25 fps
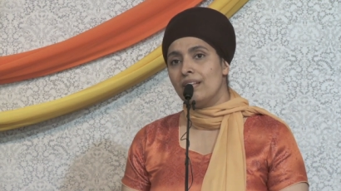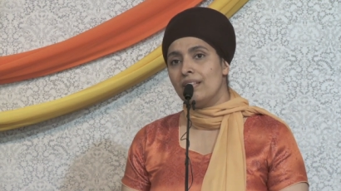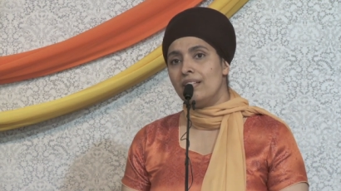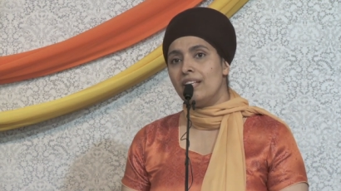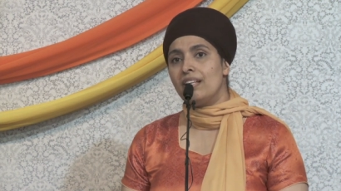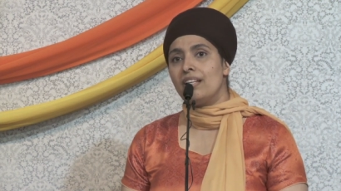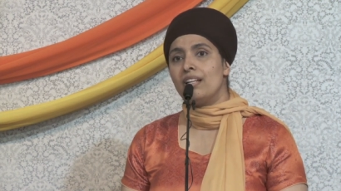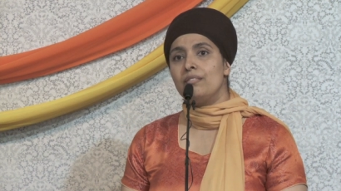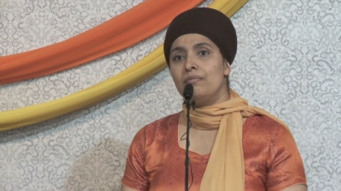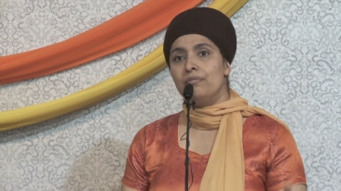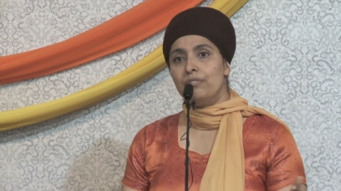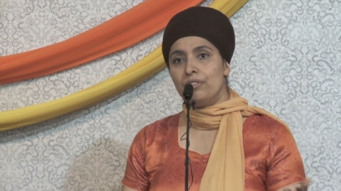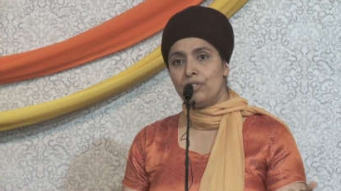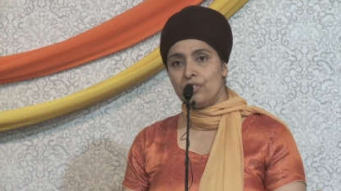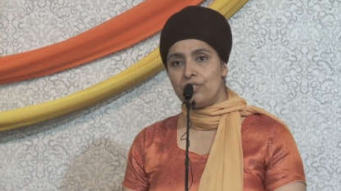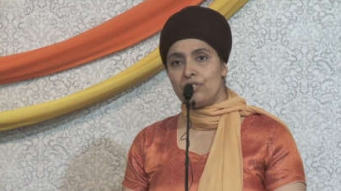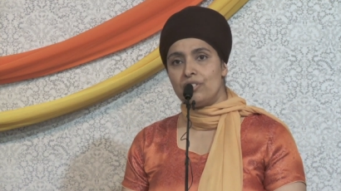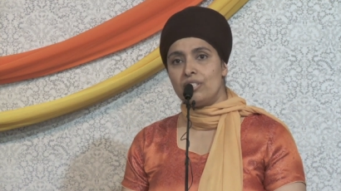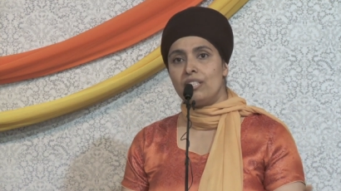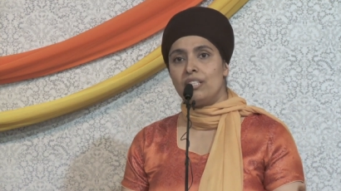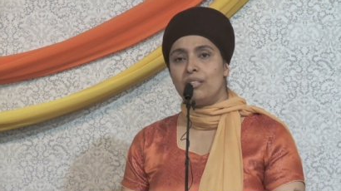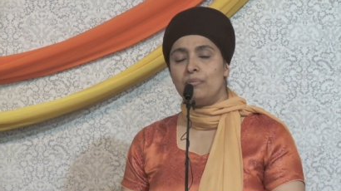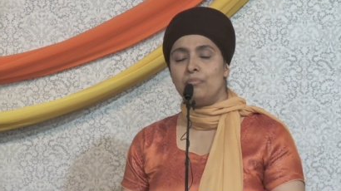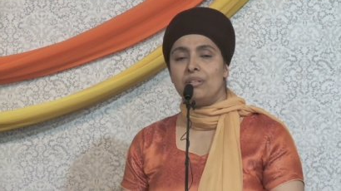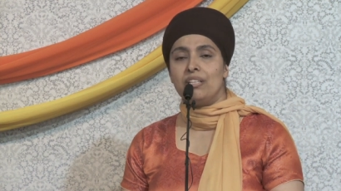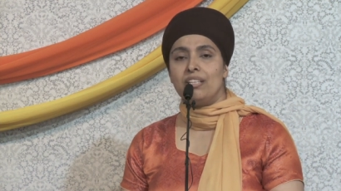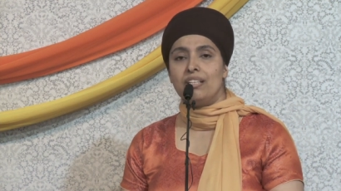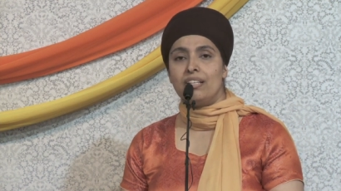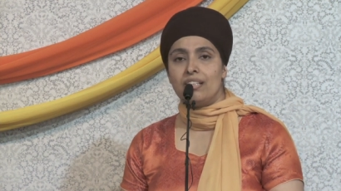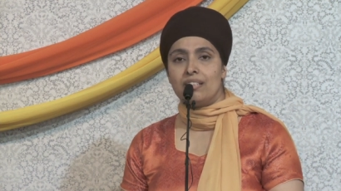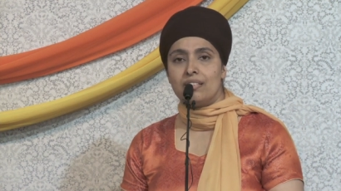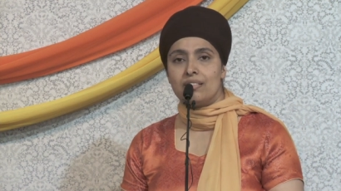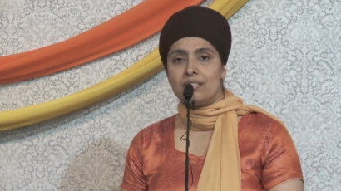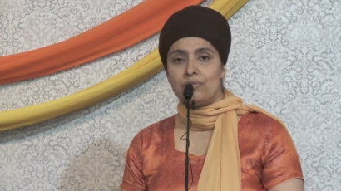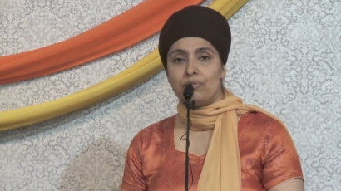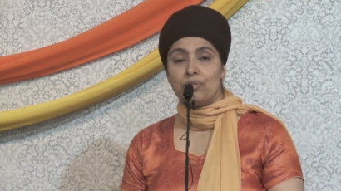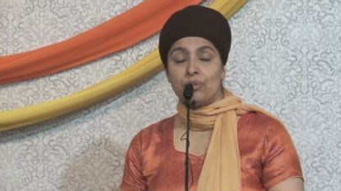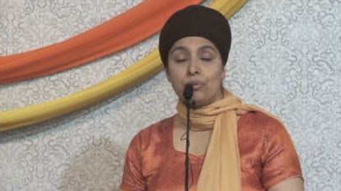that adversity
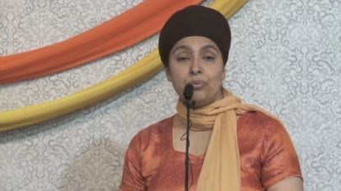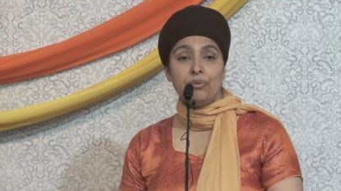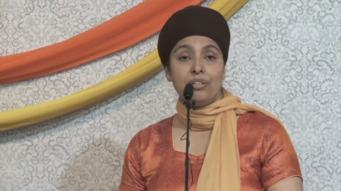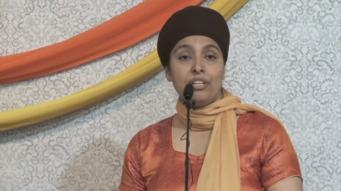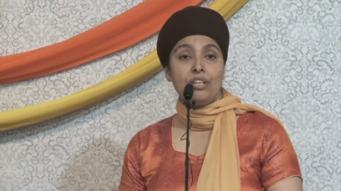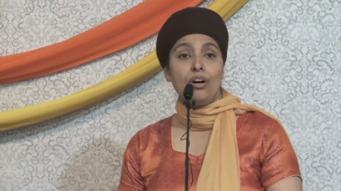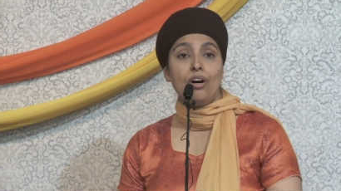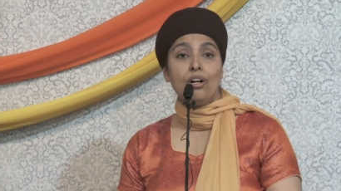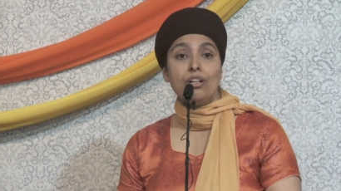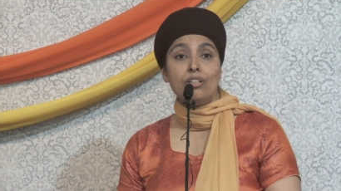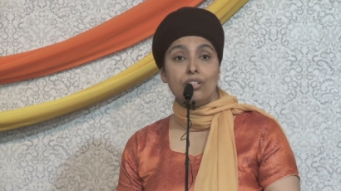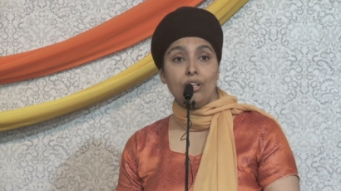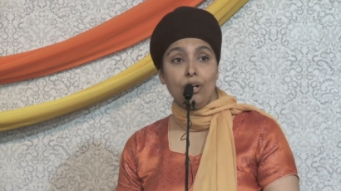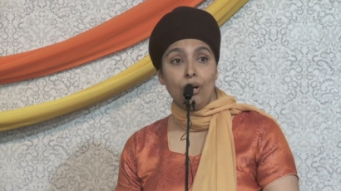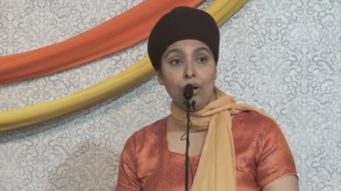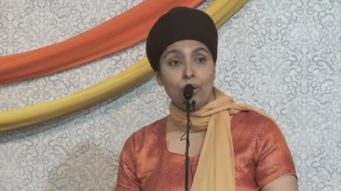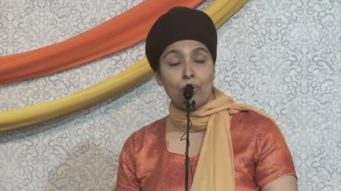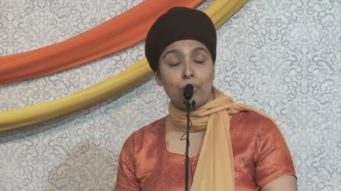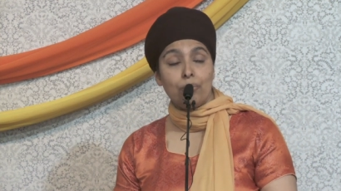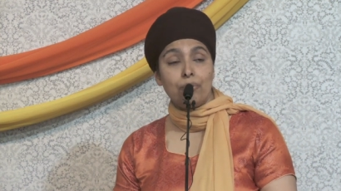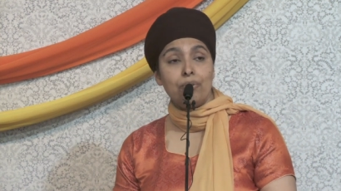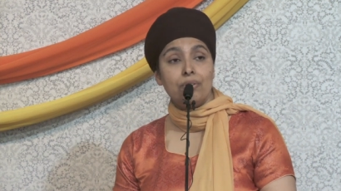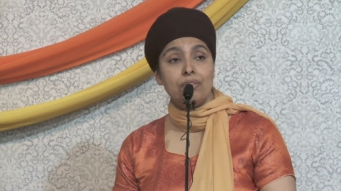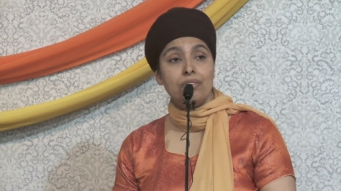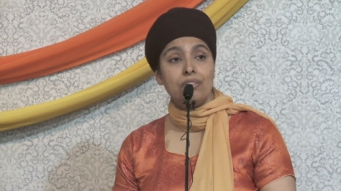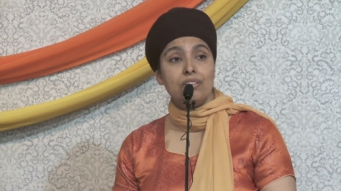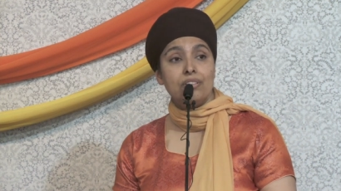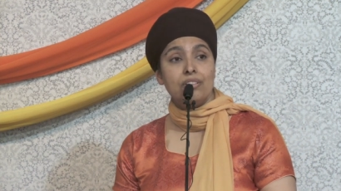begins, for we all know